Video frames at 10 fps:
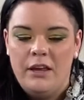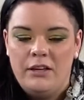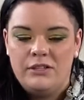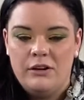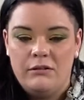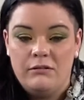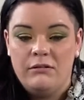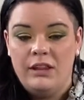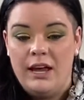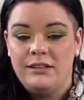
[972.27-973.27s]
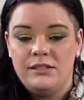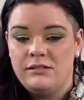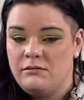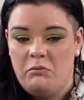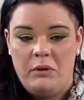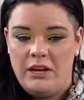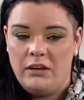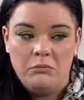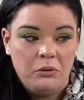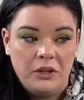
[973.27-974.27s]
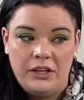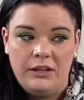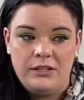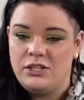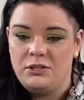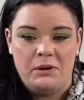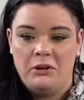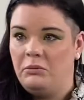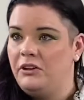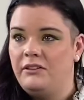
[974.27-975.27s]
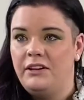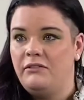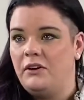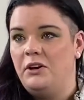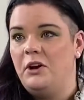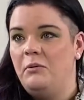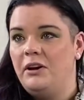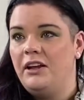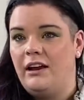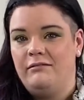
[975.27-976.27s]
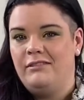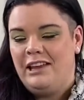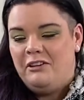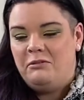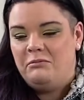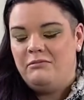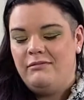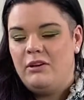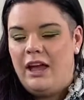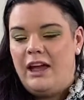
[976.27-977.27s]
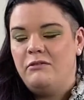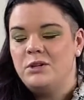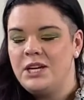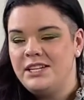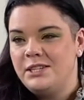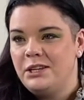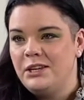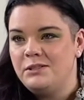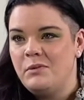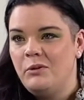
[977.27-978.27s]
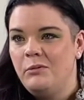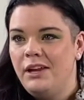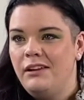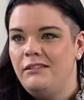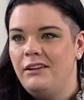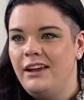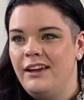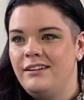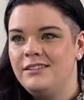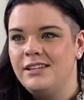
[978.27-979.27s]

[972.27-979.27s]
So that's been it's just been completely different. They don't advertise that they smoke weed, I guess.